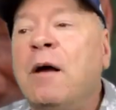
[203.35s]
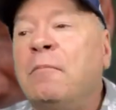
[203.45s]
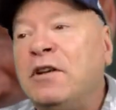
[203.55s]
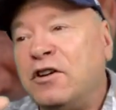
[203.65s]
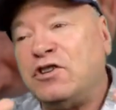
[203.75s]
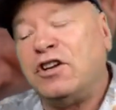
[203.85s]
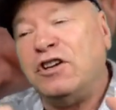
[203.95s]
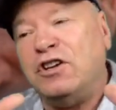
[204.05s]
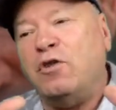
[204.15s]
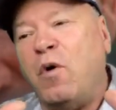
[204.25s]
But there's,
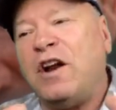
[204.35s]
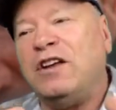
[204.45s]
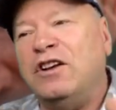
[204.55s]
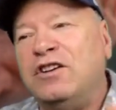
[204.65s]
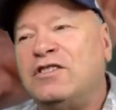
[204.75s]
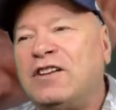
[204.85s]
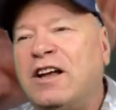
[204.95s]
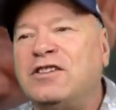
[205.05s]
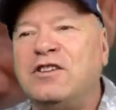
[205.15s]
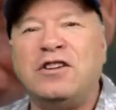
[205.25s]
you want to, you just,
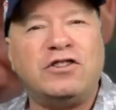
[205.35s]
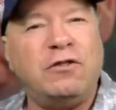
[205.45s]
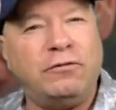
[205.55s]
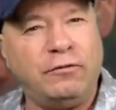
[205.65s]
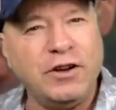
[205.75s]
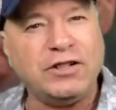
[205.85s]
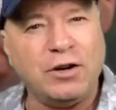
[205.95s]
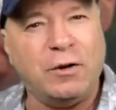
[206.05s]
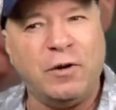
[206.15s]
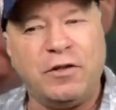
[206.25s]
because you get so
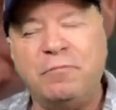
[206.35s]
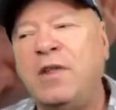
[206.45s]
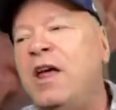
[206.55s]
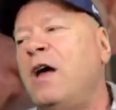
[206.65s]
frustrated with him,